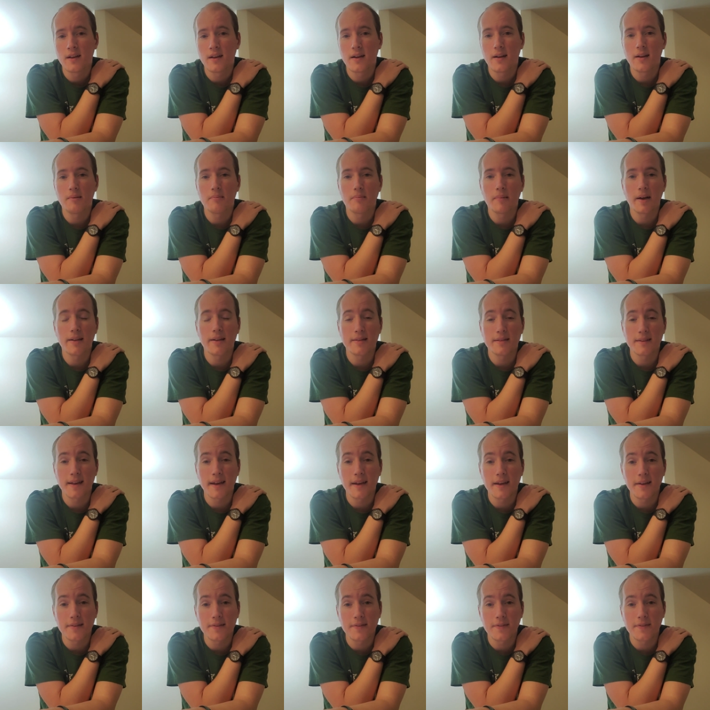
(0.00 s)
uh, my
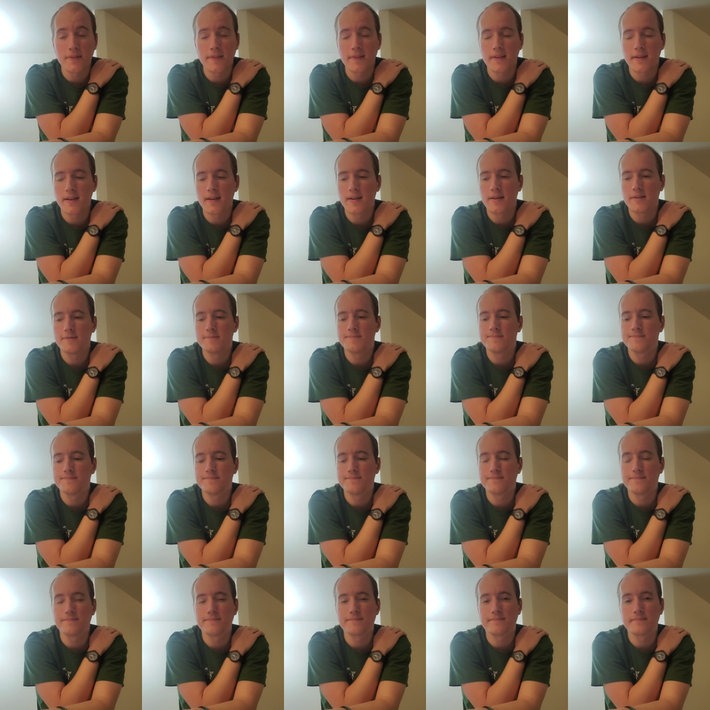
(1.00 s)
life,
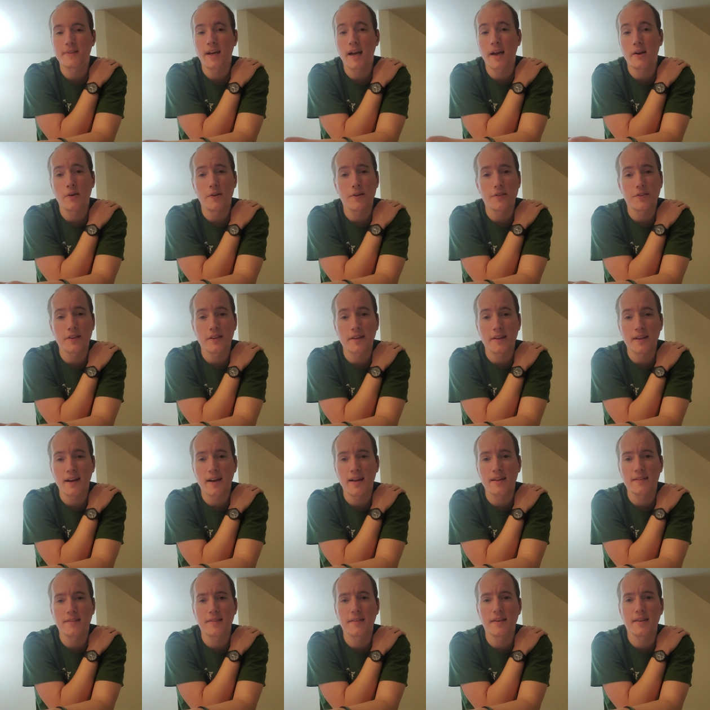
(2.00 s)
um, iRacing
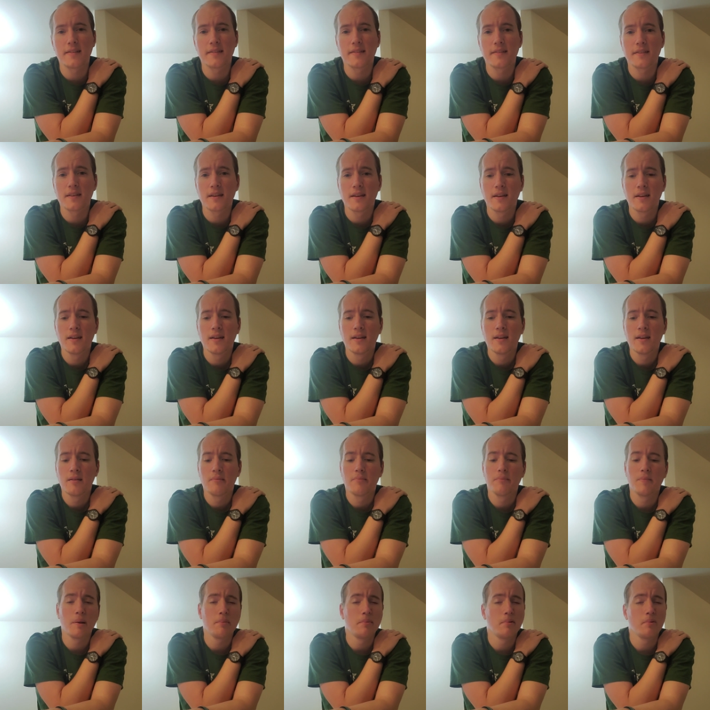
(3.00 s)
content.
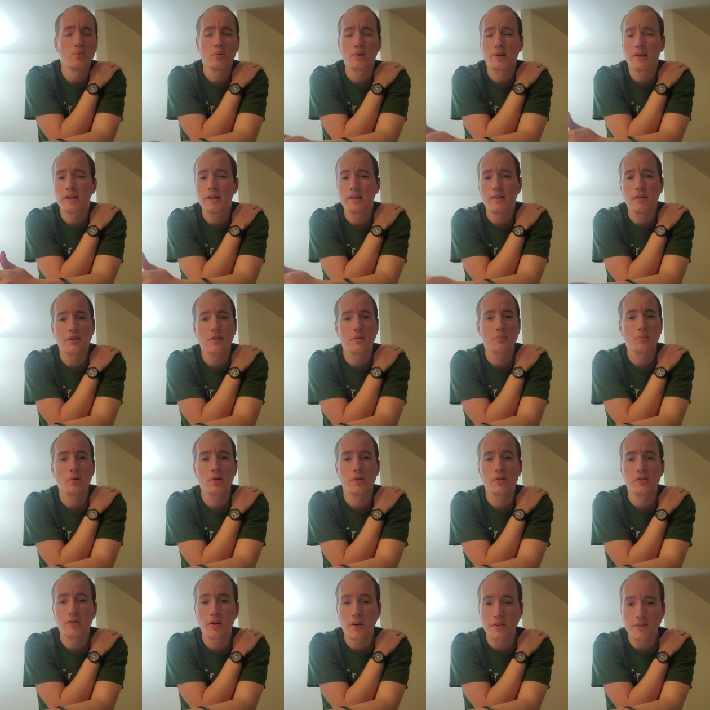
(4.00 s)
Maybe we'll get into some more
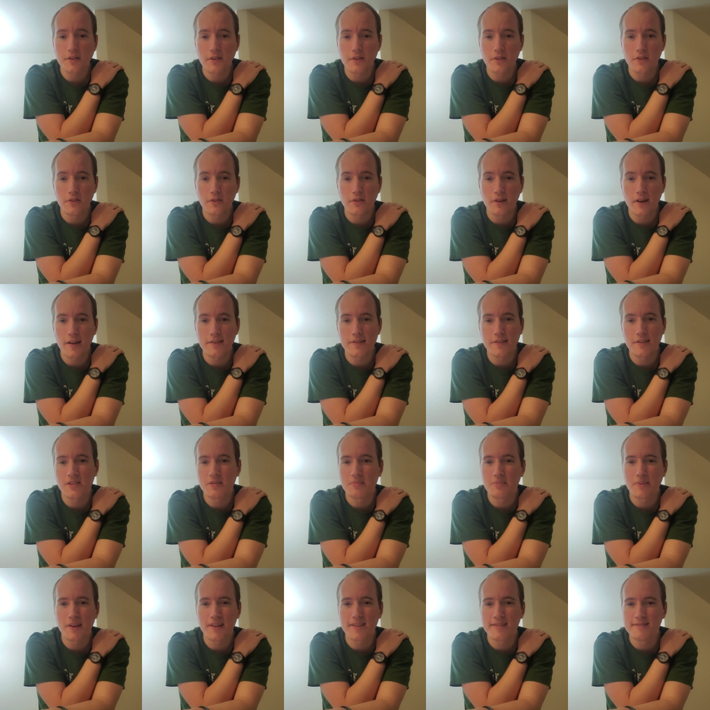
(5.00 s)
Justin's chats. It's
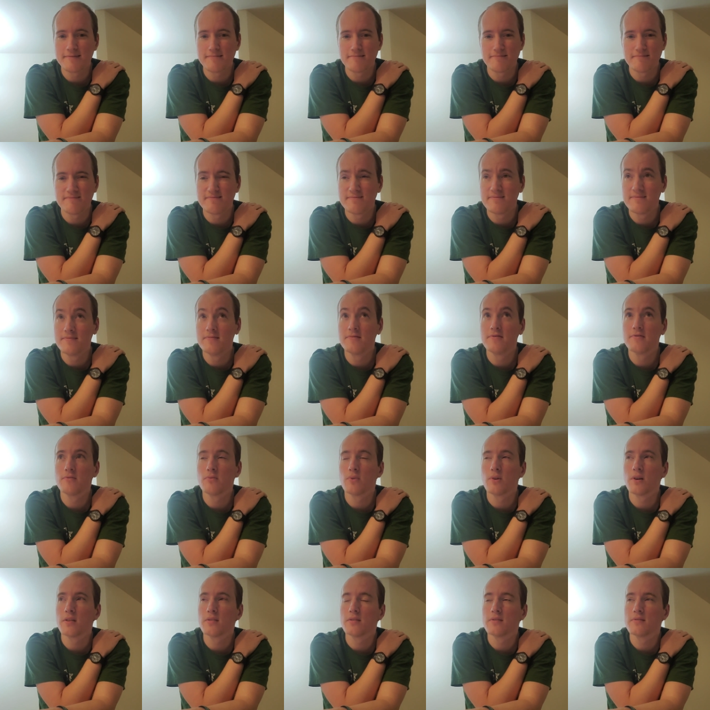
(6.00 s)
been,
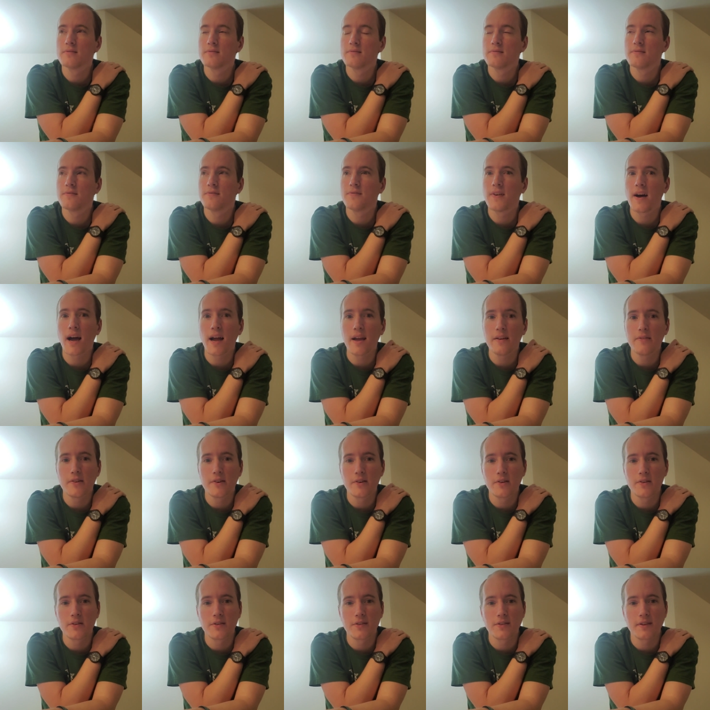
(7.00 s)
what, five
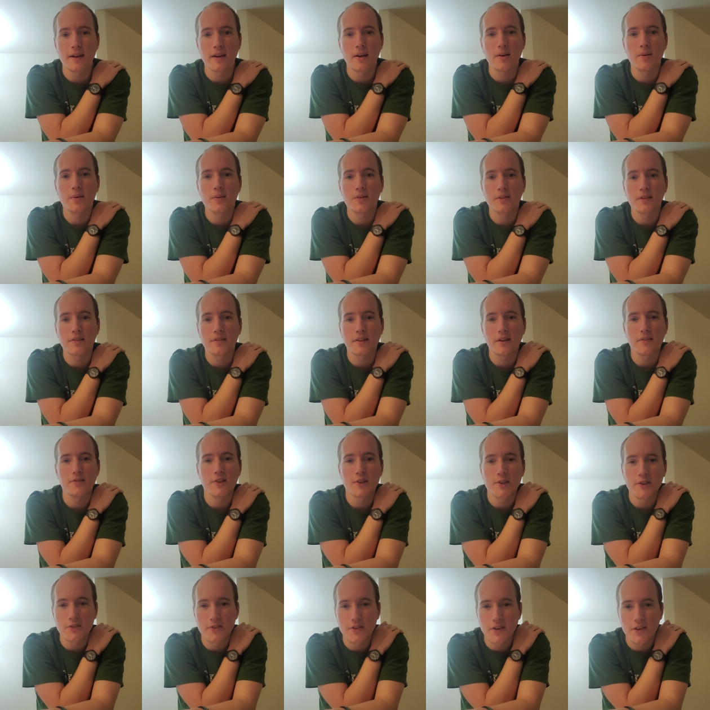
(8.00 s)
years now since I've done